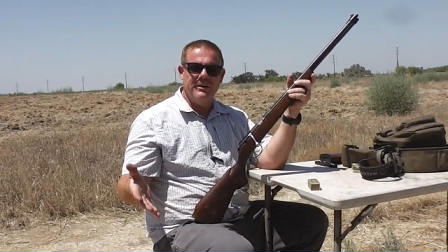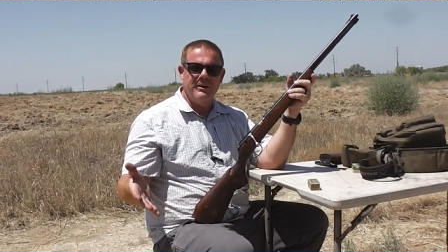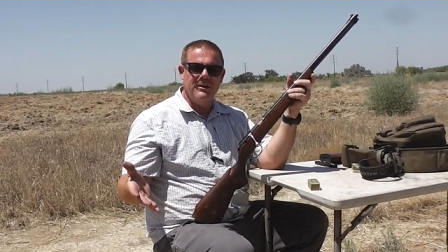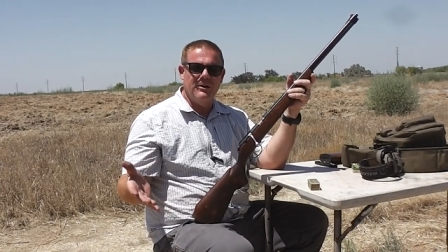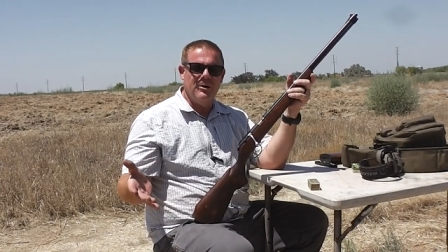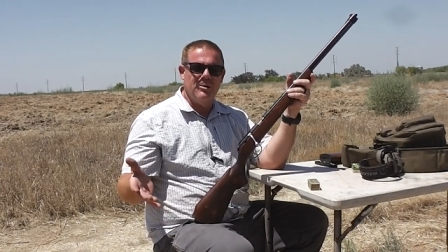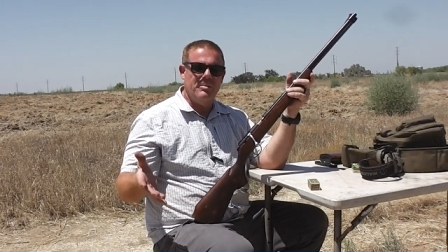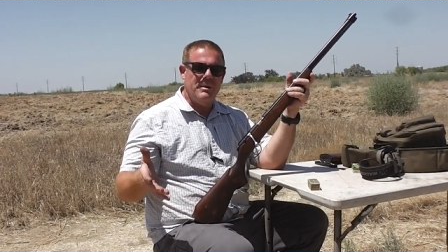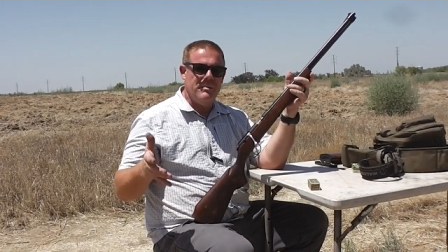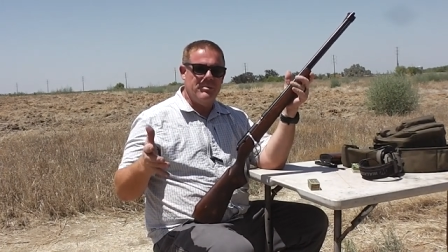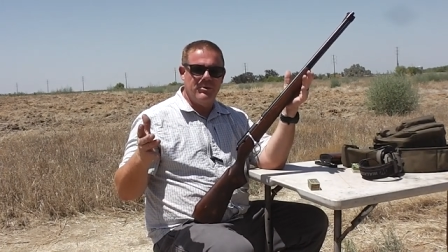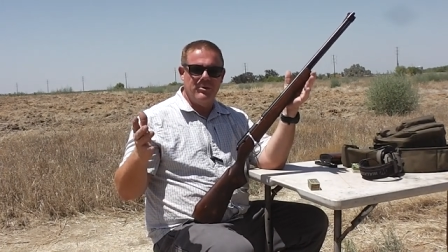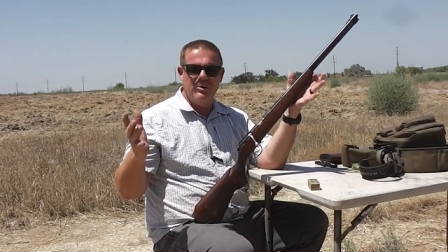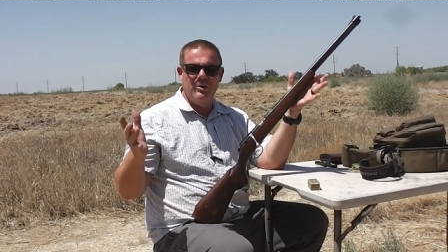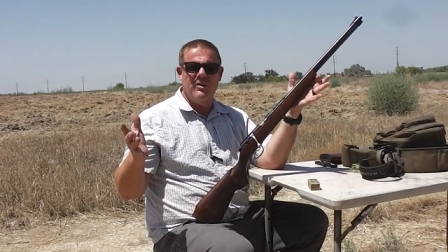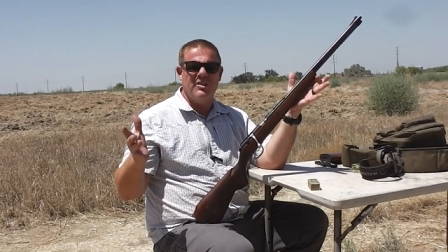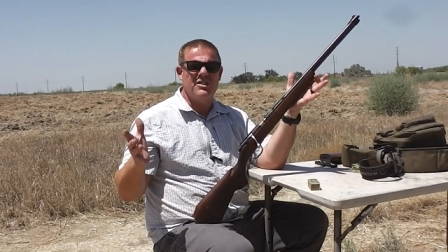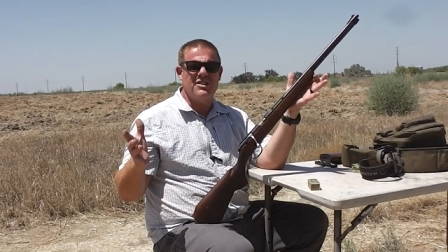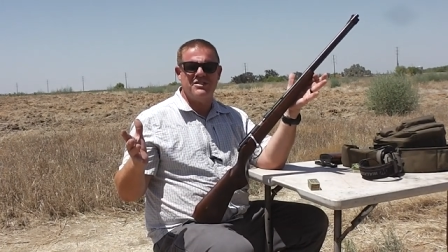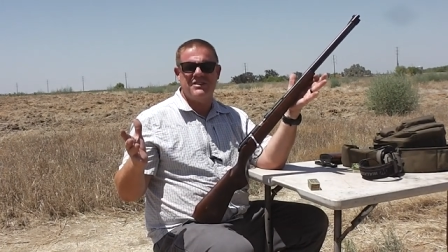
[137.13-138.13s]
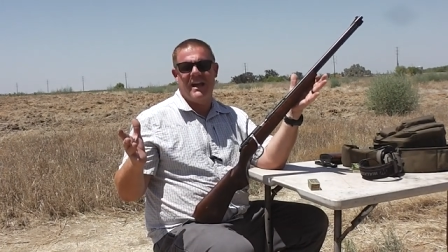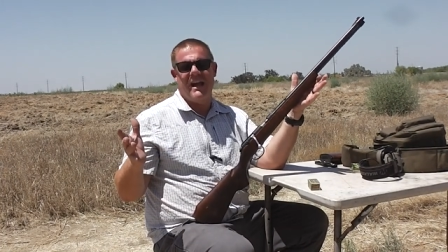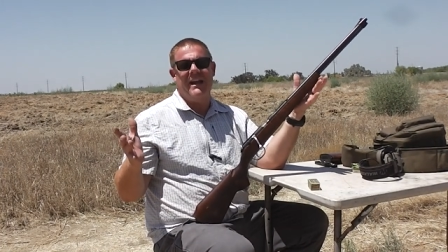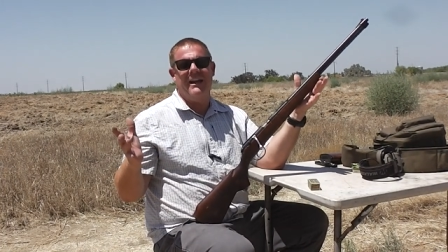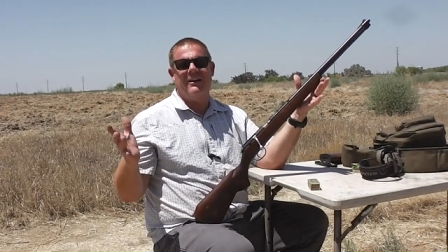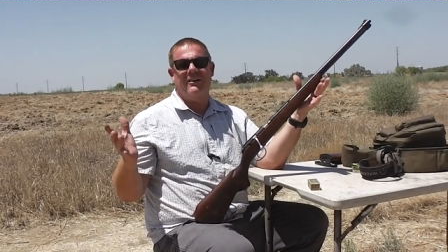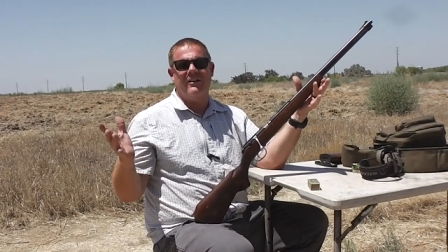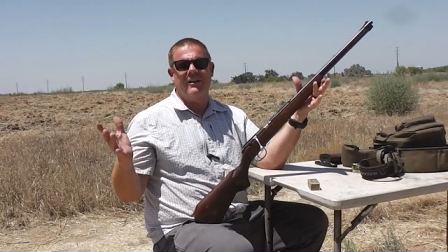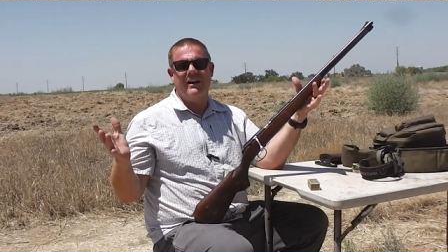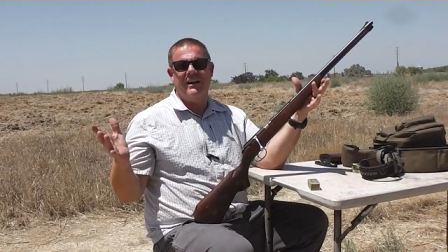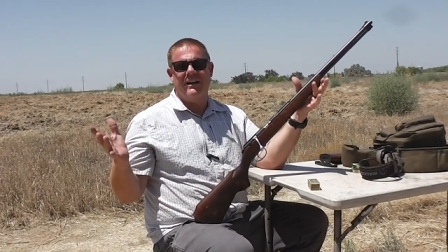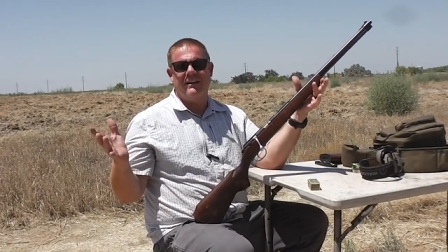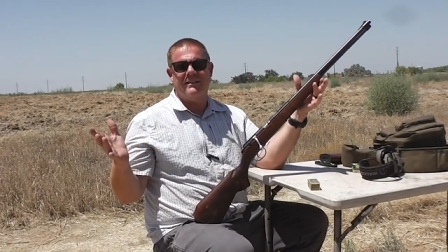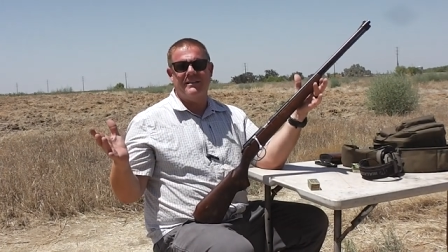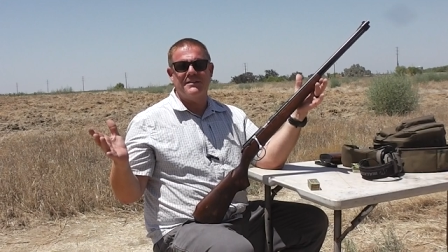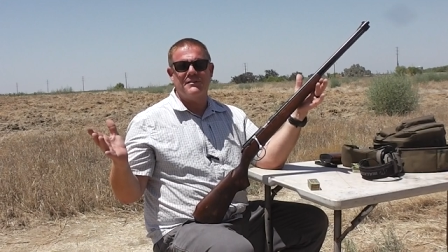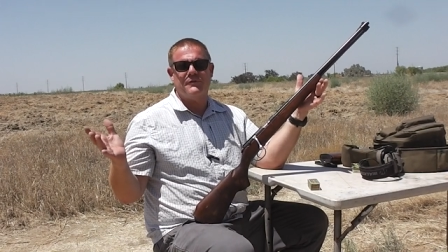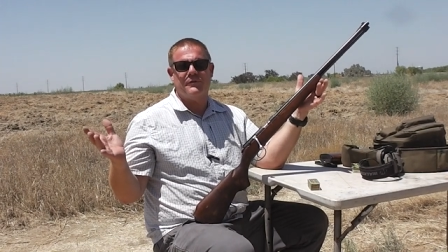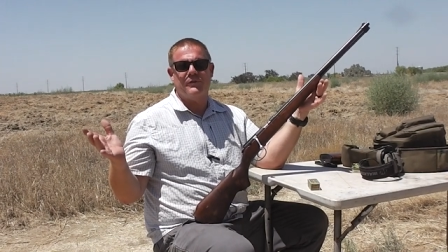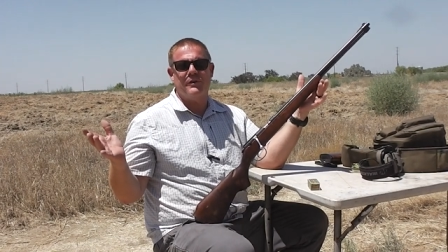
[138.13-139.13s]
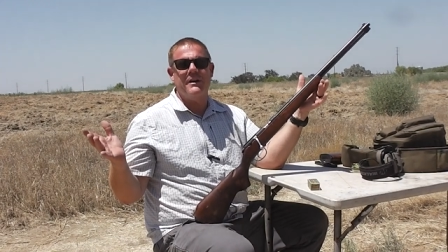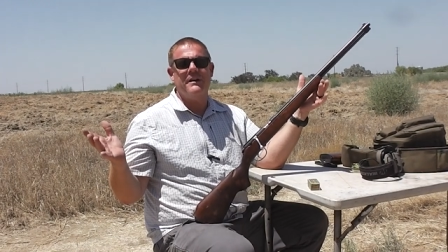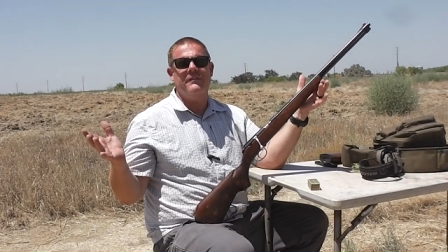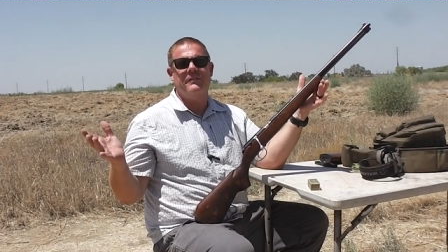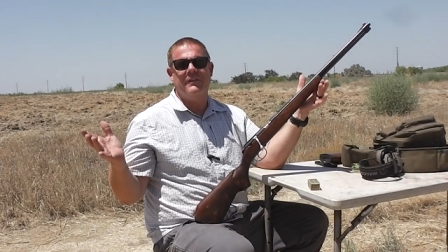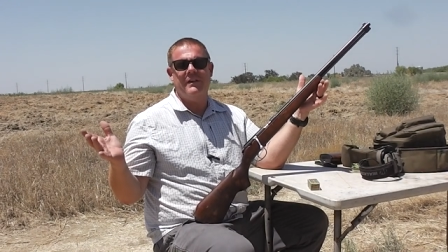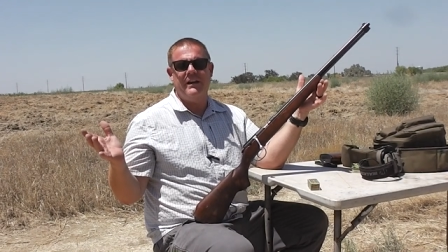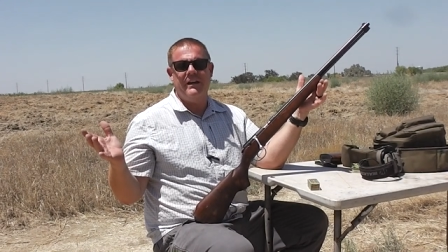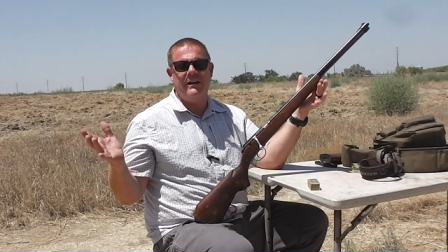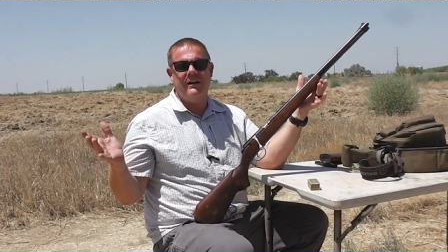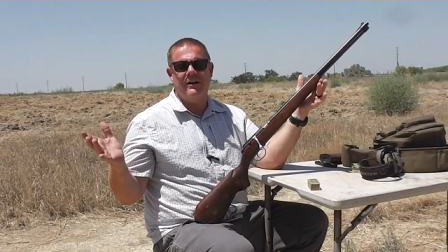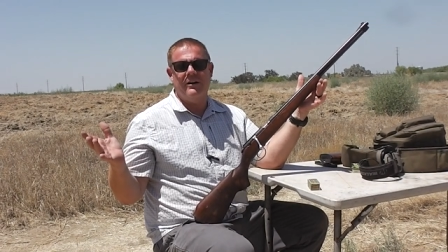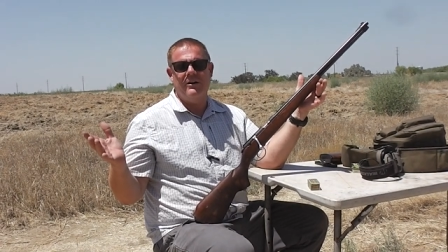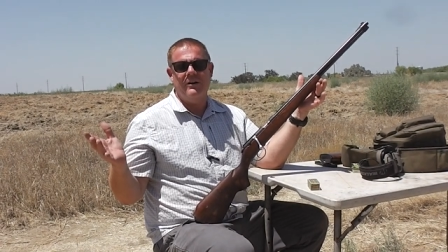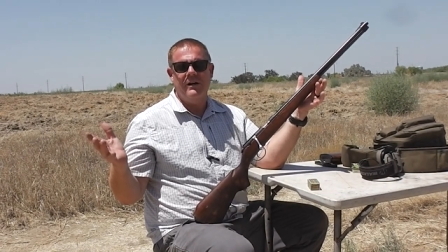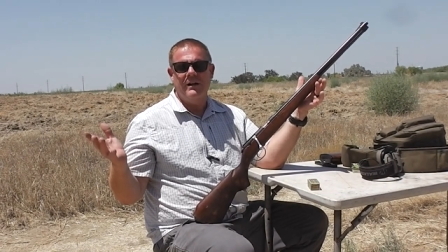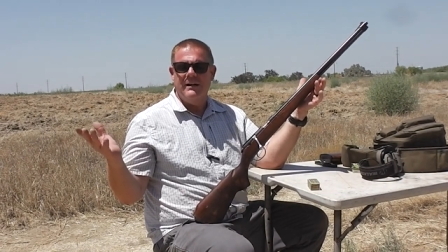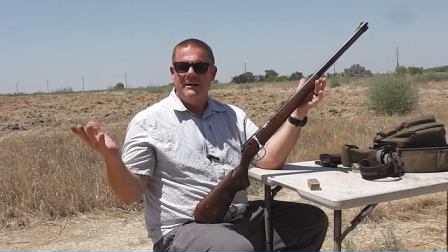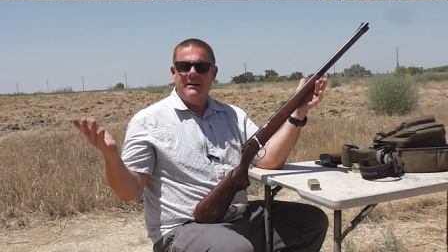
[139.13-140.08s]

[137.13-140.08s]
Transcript: You know, people who are just angry at this free video.